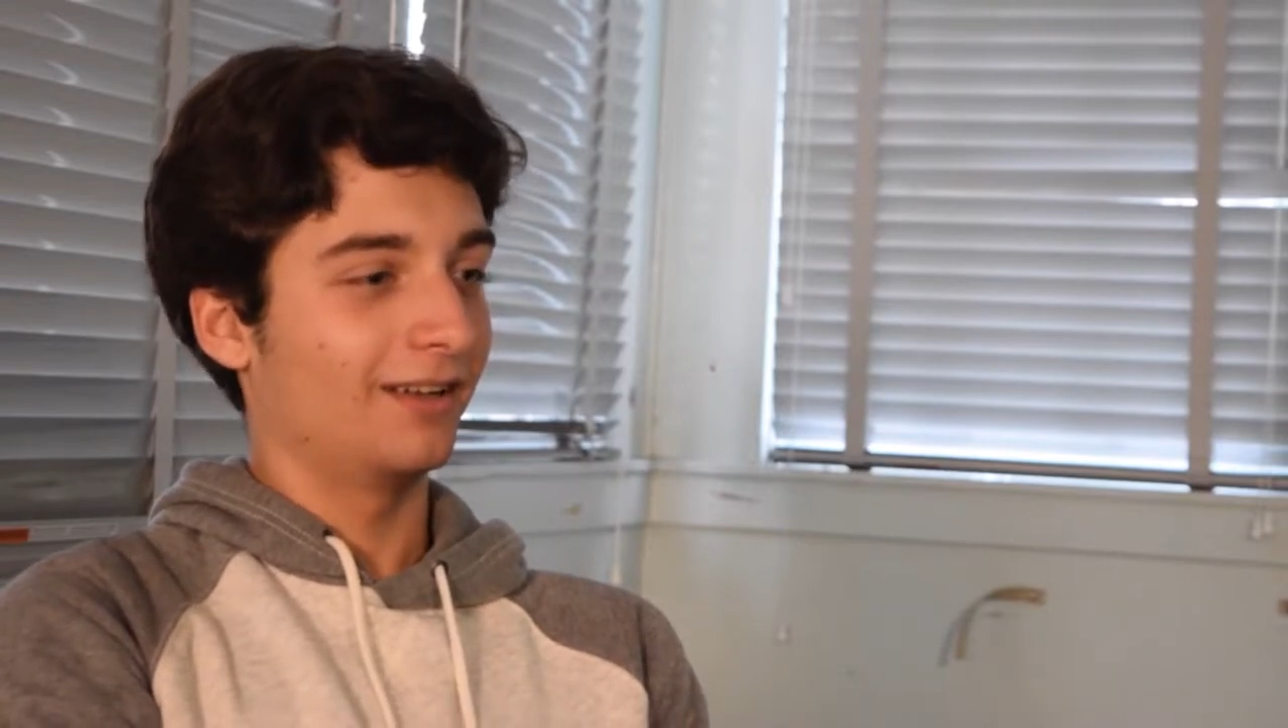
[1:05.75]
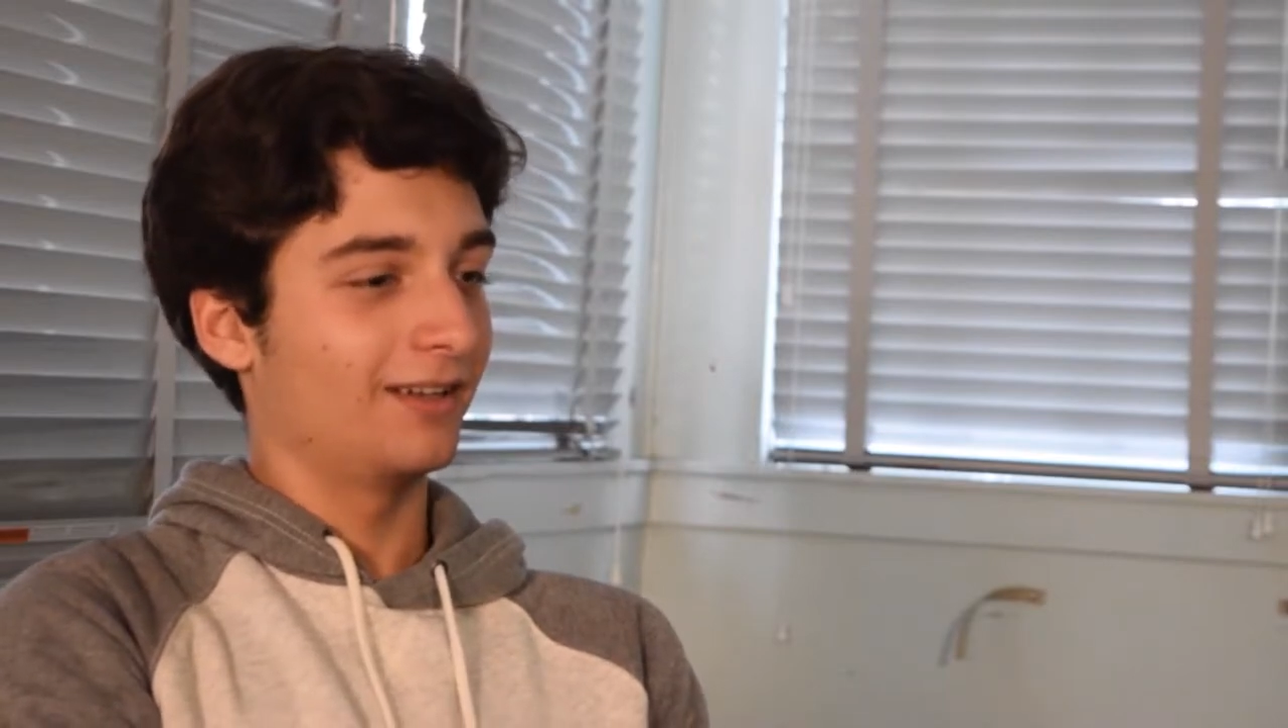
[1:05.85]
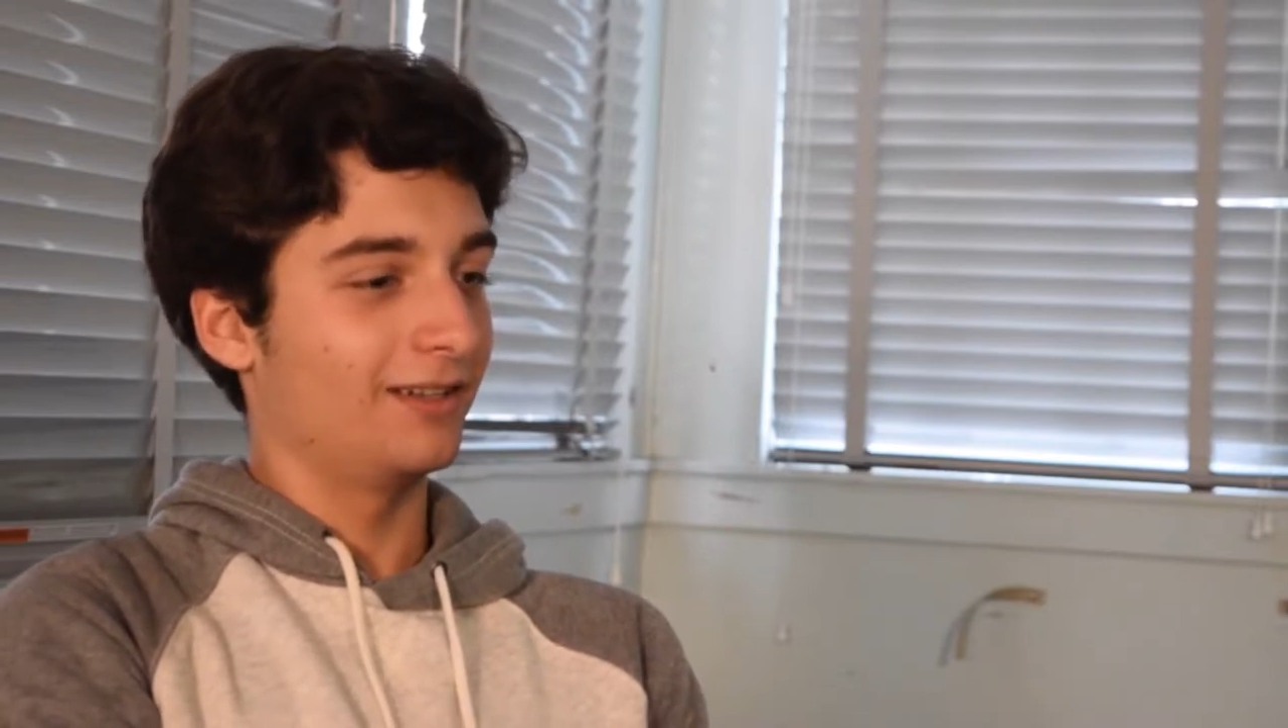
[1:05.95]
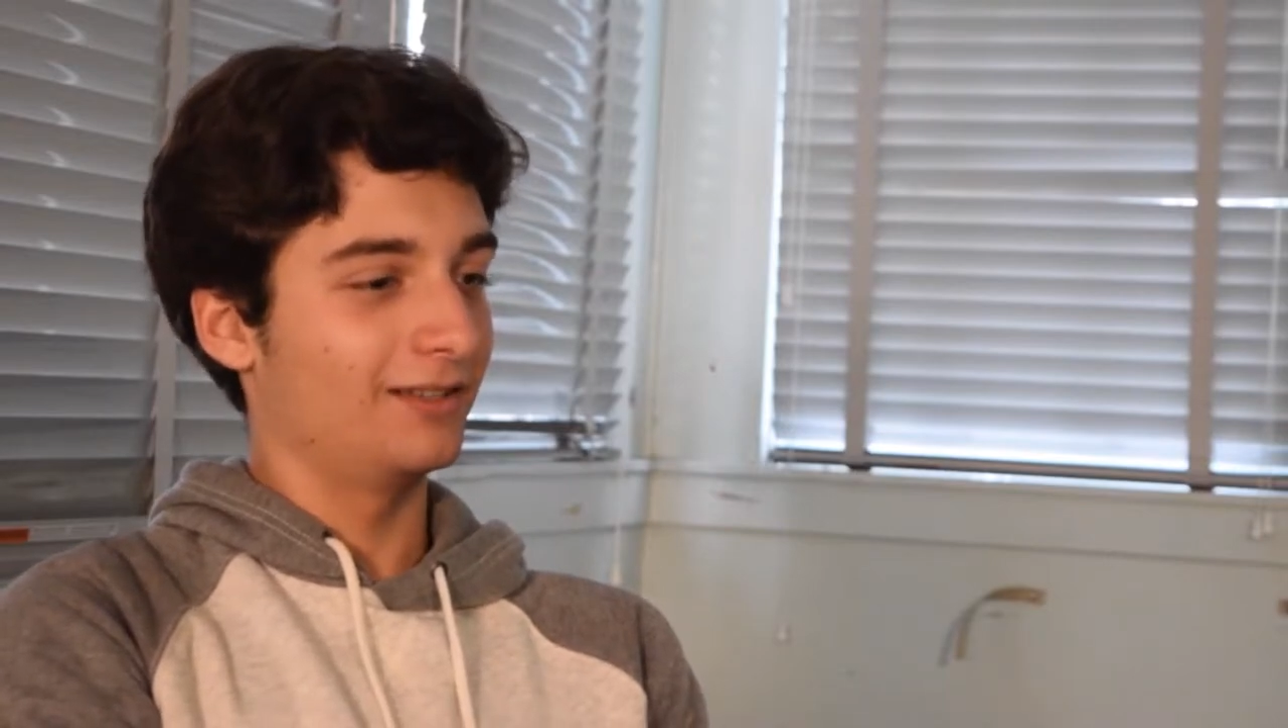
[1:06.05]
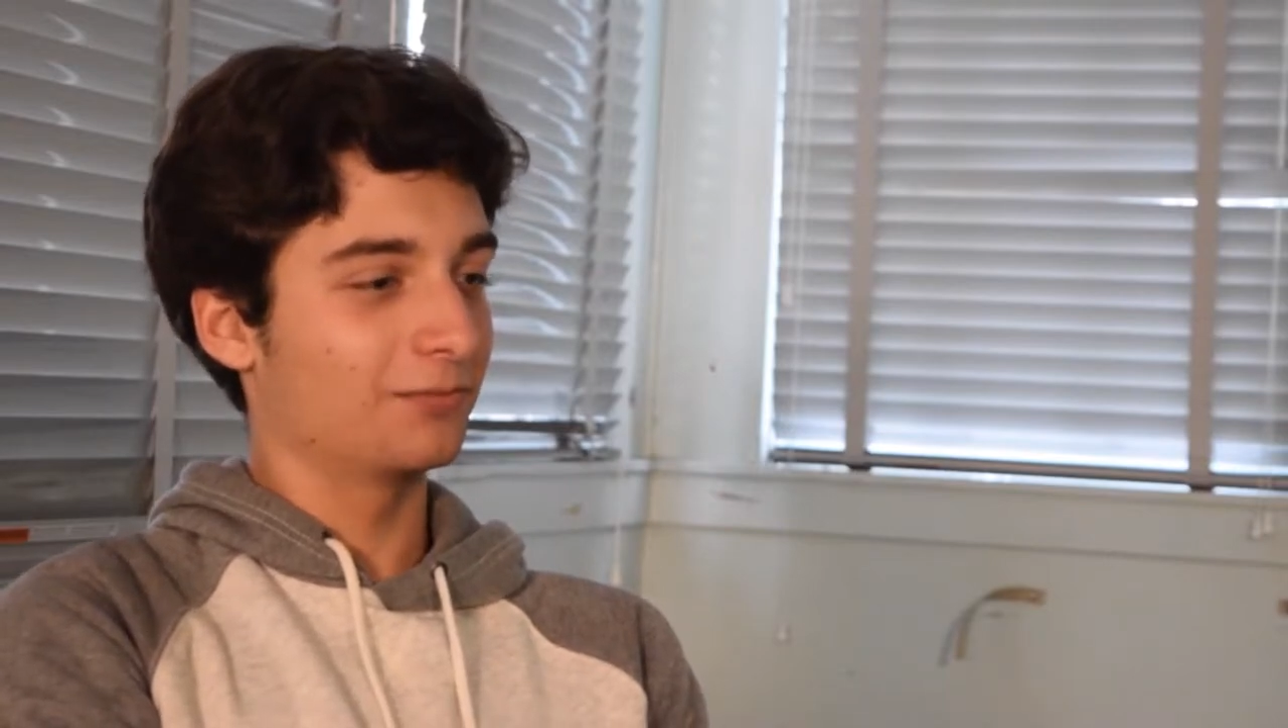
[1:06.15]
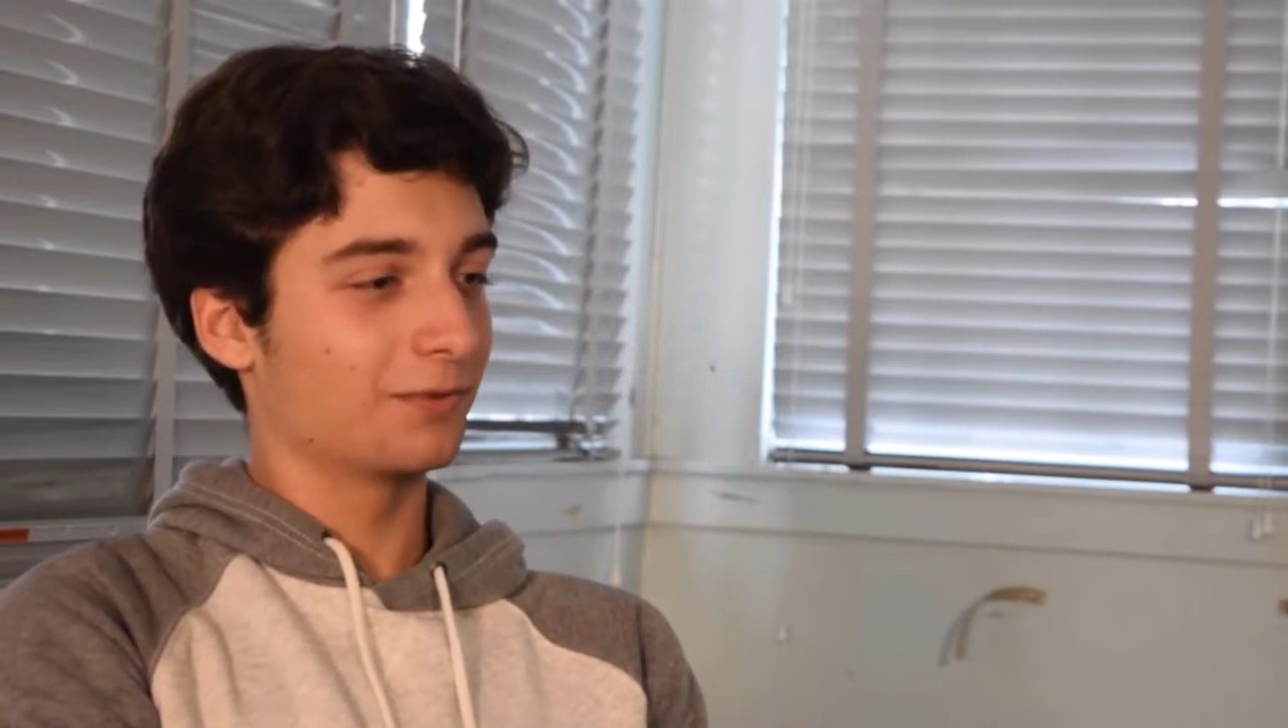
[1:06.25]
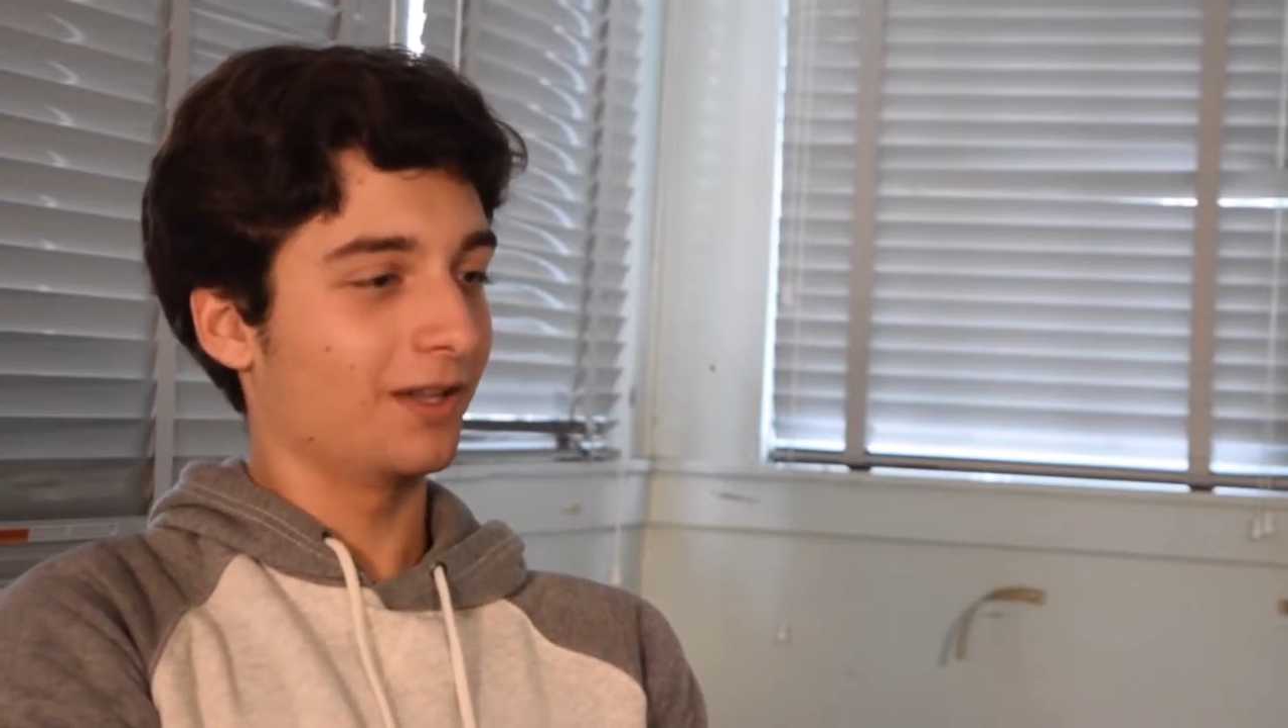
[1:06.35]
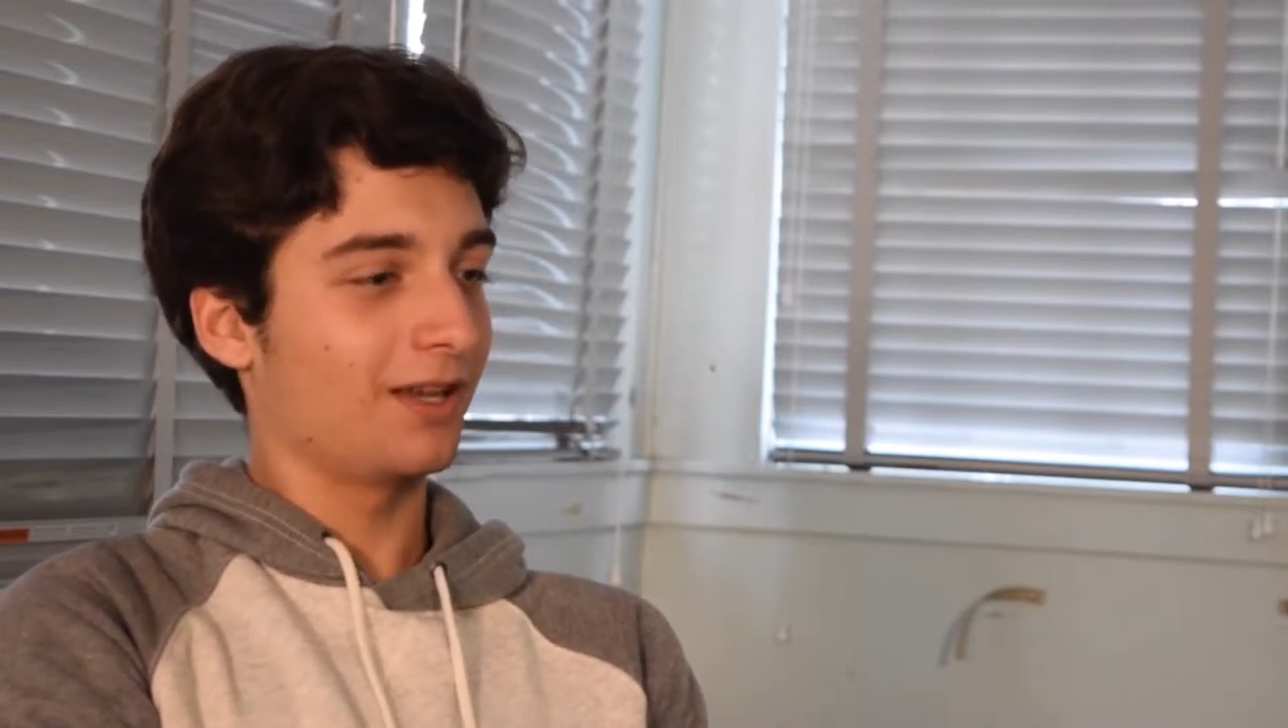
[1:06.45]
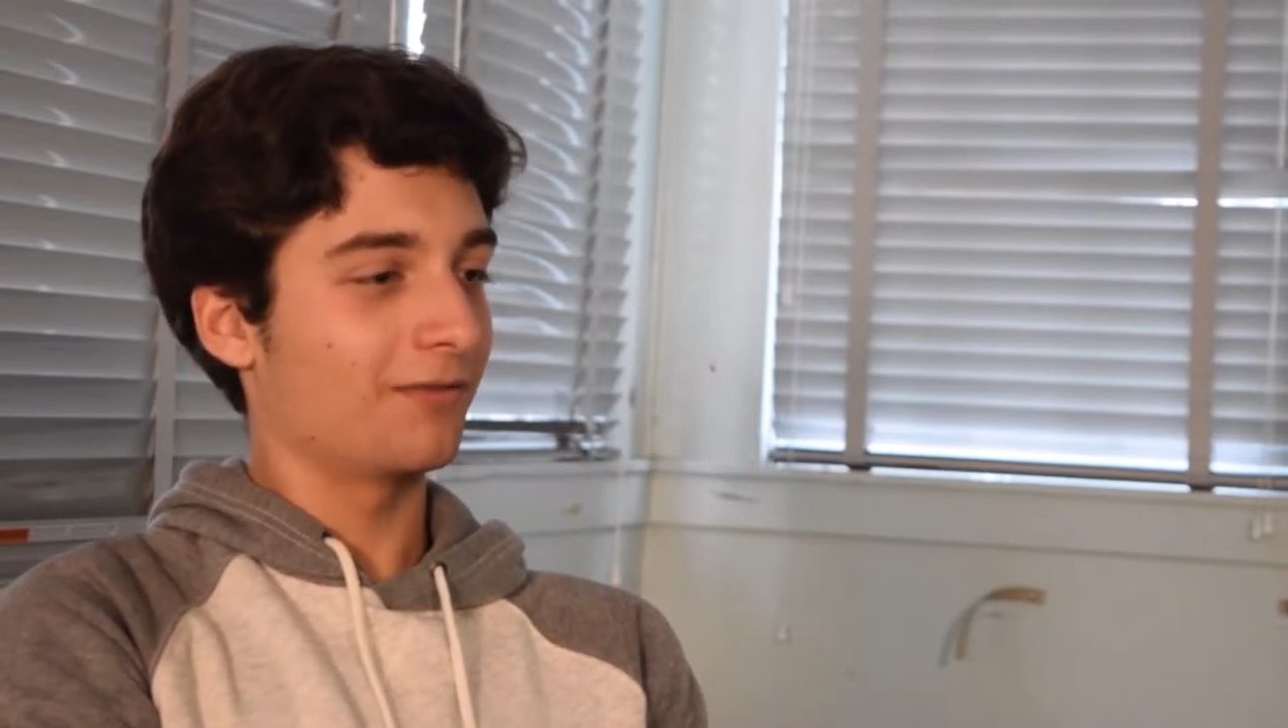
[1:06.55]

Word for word: He's really